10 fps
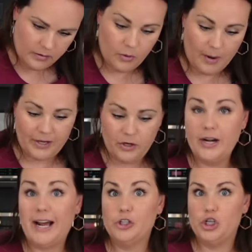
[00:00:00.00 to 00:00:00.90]
Ooh, I bet you
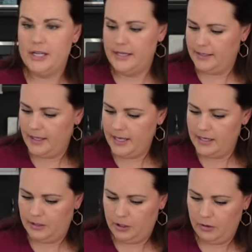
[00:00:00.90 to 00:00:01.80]
could add cheese in
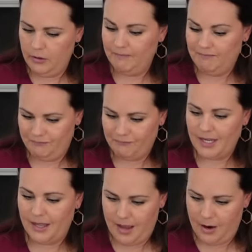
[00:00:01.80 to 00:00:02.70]
these too,
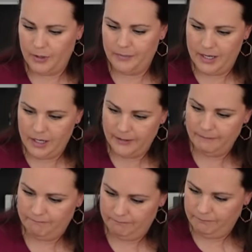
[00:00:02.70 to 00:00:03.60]
and that would be
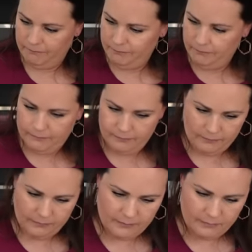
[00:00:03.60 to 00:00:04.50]
good.
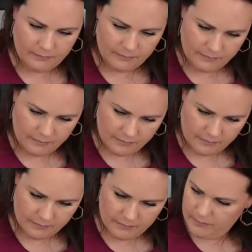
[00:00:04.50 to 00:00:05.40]

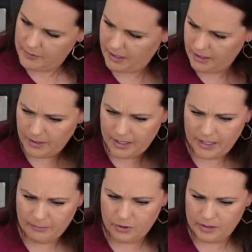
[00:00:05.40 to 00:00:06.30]
I think we're
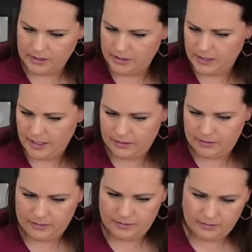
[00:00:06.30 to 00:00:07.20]
gonna get more than
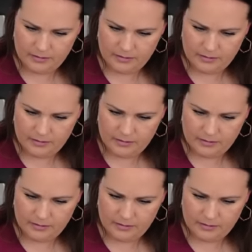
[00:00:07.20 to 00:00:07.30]
six.